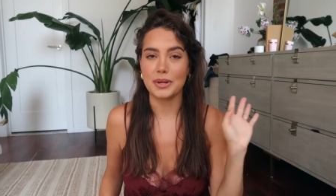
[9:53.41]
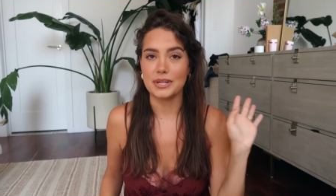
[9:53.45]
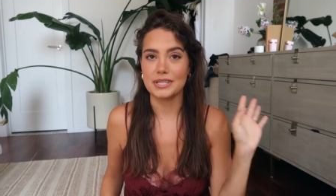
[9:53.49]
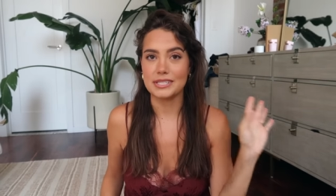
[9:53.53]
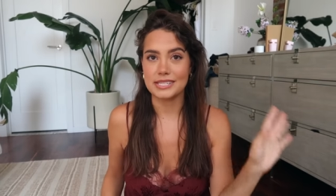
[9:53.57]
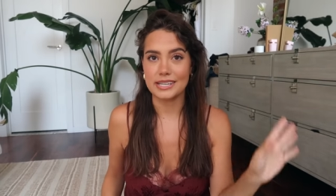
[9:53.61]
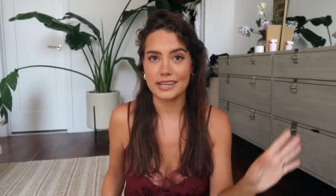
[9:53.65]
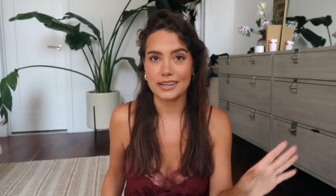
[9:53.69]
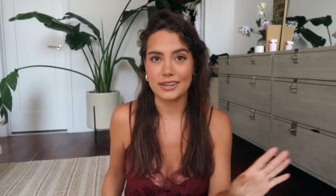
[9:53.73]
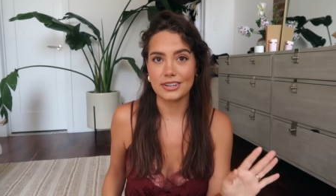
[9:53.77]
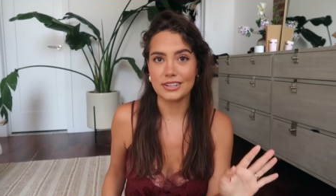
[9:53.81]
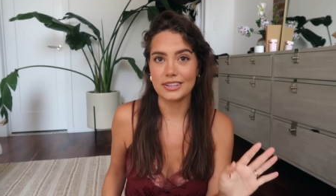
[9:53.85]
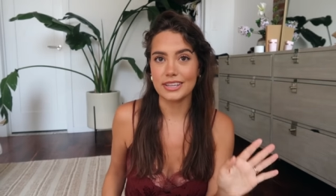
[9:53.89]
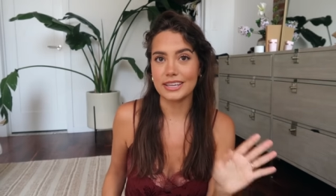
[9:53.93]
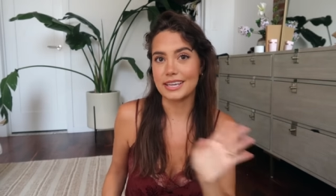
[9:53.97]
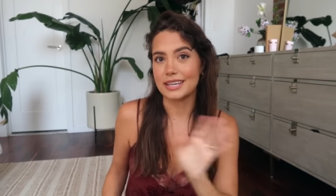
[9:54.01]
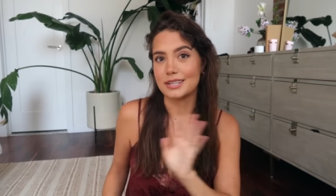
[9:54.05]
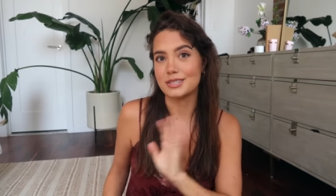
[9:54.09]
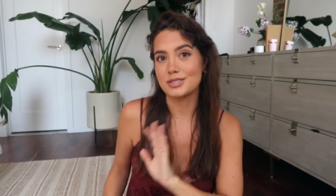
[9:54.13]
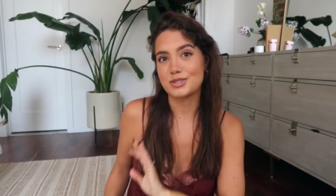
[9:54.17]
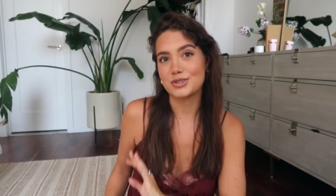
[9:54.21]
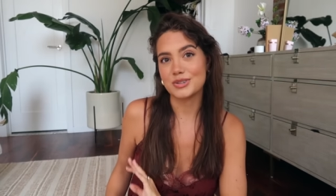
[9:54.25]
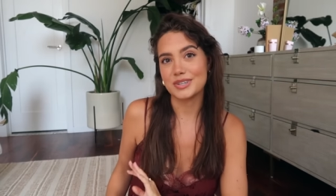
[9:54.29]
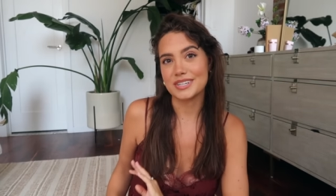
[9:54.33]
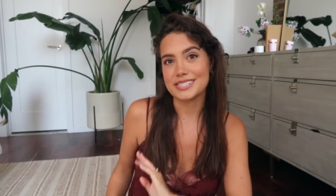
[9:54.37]
until it
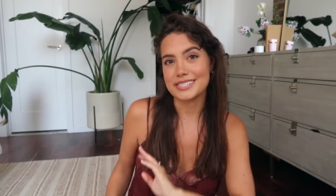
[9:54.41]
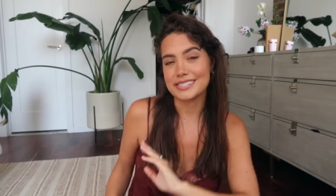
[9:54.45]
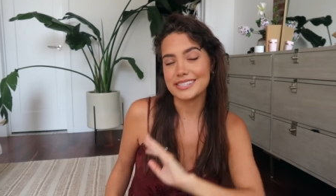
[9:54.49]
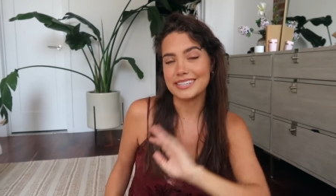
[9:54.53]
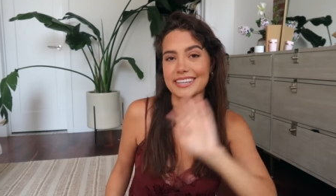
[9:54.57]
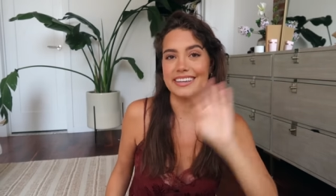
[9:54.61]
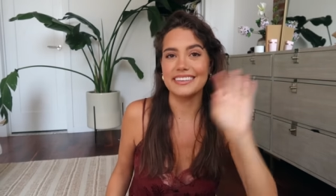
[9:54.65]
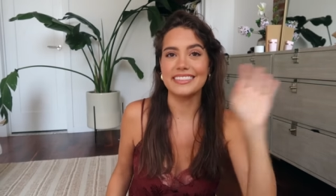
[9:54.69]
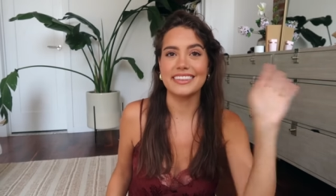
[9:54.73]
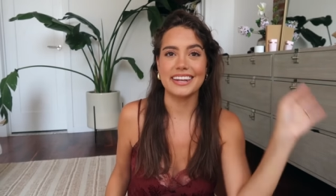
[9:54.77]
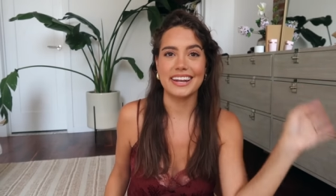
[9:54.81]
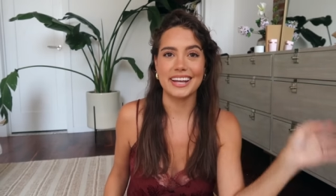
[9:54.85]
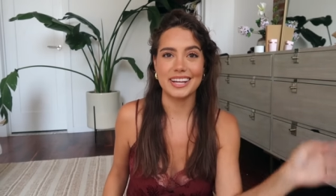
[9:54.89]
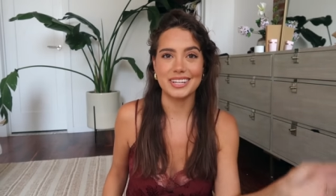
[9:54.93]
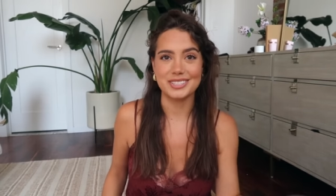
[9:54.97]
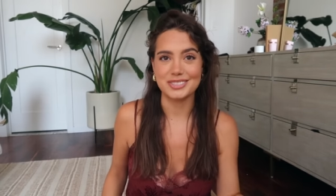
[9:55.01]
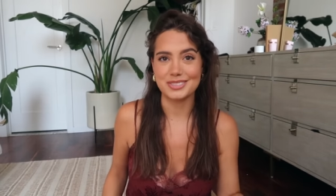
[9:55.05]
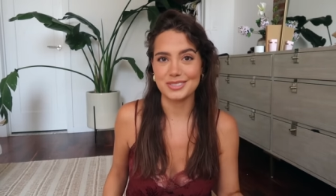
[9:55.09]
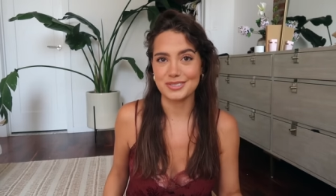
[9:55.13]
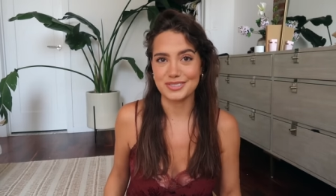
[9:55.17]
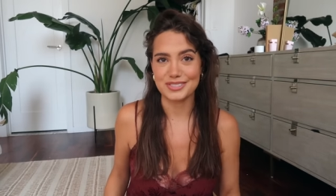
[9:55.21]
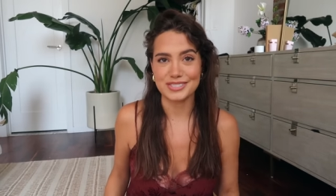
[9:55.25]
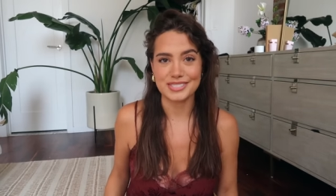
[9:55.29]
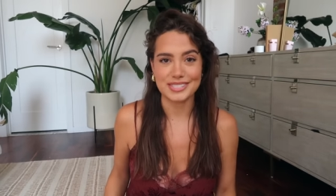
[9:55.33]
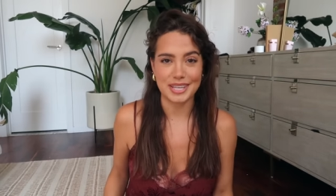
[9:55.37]
gets greasy and then I
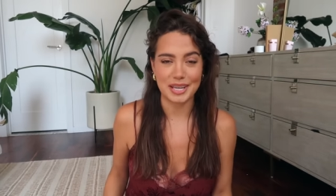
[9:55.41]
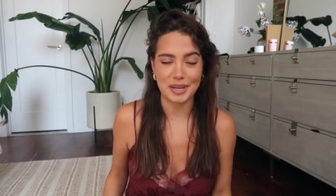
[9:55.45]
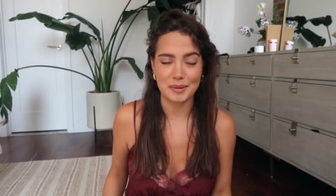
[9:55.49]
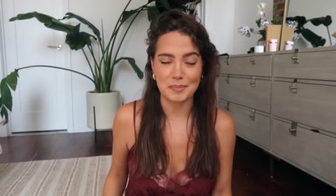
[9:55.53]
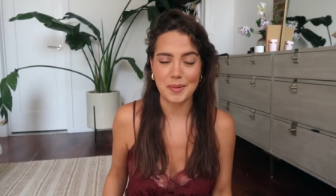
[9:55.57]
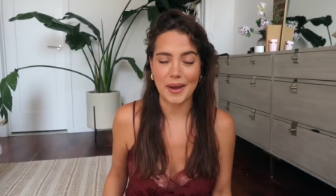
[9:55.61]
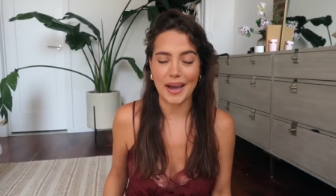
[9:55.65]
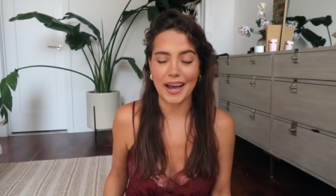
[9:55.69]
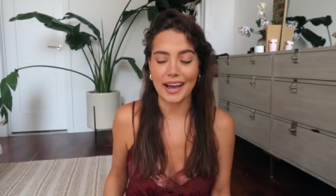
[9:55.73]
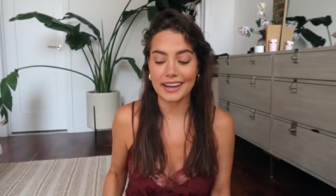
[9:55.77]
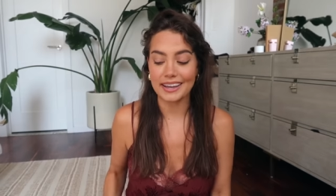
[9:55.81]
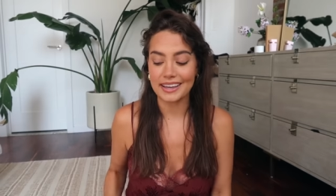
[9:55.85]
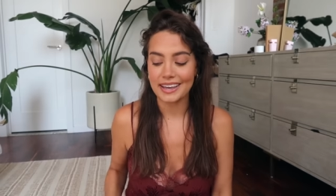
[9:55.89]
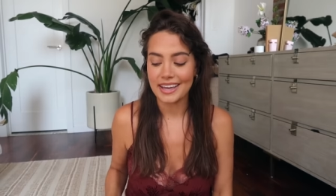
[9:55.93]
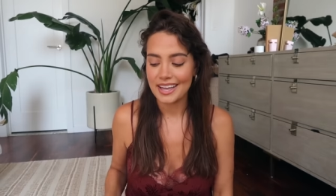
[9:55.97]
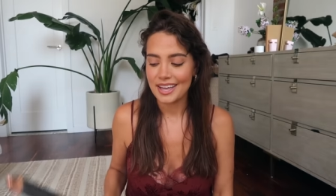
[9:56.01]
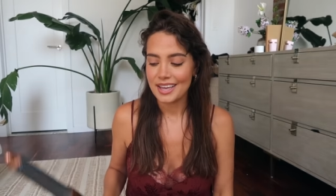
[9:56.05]
do the slick back.